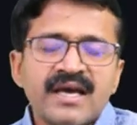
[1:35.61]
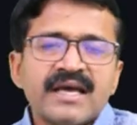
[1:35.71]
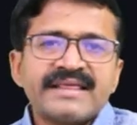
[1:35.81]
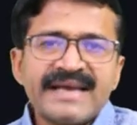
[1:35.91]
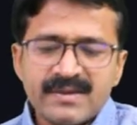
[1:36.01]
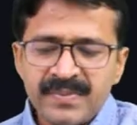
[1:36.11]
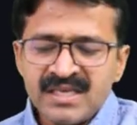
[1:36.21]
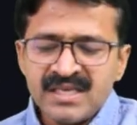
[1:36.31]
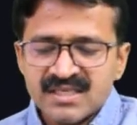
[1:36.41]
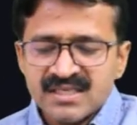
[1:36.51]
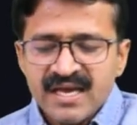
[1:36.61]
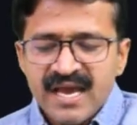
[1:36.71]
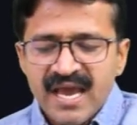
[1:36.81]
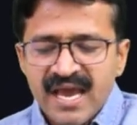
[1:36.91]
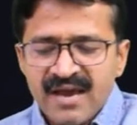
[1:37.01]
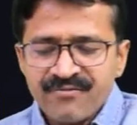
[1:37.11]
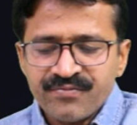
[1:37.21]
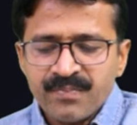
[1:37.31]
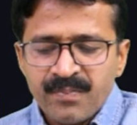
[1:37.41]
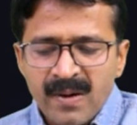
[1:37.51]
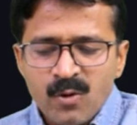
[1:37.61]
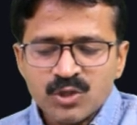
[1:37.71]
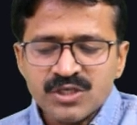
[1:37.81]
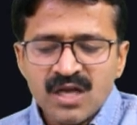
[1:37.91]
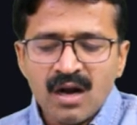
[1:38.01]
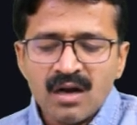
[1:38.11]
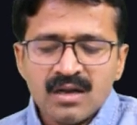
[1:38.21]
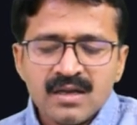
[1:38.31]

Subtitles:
That means F proportional